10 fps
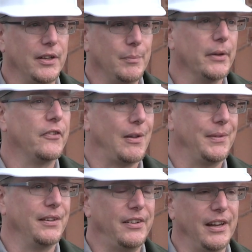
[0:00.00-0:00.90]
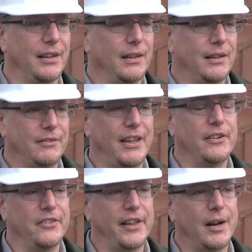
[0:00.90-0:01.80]
to build something to take
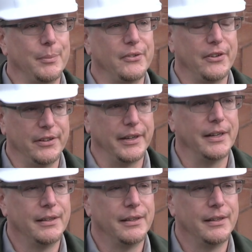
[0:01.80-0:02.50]
advantage of that opportunity.